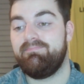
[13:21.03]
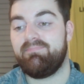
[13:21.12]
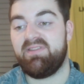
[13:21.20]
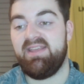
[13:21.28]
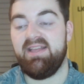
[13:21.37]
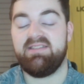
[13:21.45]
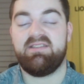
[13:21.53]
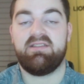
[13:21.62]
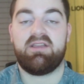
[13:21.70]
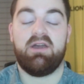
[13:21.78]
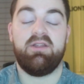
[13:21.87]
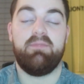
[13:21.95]
gets the
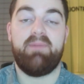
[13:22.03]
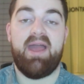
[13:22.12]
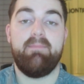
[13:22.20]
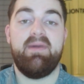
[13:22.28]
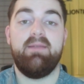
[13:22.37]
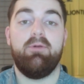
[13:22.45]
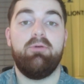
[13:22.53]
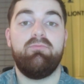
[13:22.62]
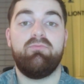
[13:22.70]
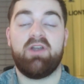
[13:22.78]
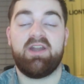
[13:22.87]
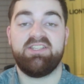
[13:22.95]
kind of the bare
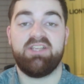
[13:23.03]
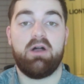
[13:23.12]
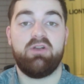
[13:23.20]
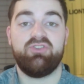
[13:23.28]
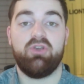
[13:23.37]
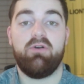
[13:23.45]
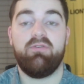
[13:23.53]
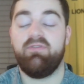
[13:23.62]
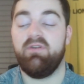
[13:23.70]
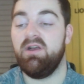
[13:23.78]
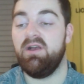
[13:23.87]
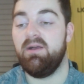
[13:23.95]
minimum, running his arse off,
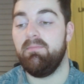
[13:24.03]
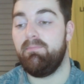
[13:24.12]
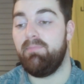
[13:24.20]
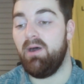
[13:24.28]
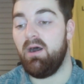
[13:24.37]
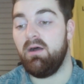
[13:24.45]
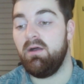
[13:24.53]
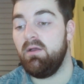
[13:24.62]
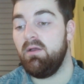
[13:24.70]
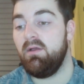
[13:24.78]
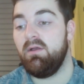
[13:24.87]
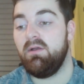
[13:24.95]
but
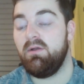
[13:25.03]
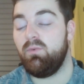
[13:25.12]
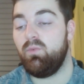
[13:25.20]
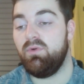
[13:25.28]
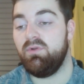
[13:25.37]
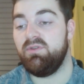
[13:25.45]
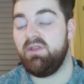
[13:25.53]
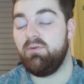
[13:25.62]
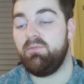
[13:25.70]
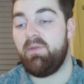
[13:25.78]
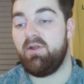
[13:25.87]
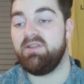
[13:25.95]
there were
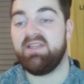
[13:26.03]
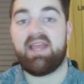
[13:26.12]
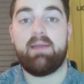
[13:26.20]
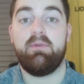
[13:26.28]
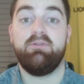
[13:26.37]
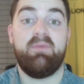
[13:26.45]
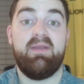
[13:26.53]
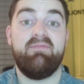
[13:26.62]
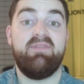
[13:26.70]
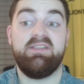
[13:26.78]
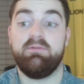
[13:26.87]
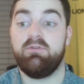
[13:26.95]
periods of the game where he was a bit
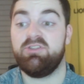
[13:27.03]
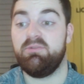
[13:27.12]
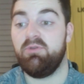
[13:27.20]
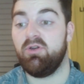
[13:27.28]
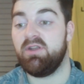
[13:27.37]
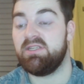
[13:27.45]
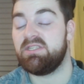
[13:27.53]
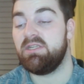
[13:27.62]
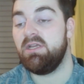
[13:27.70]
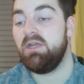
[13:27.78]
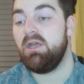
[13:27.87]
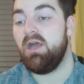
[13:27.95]
invisible, to be honest.
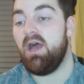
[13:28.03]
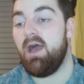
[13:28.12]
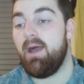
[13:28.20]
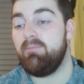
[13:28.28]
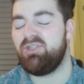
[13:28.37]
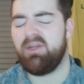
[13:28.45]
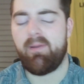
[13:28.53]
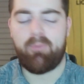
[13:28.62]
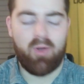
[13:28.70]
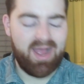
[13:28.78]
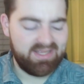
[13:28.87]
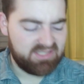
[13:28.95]
Shemi
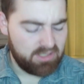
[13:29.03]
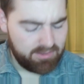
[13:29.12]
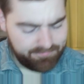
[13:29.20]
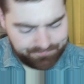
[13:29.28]
Poheta,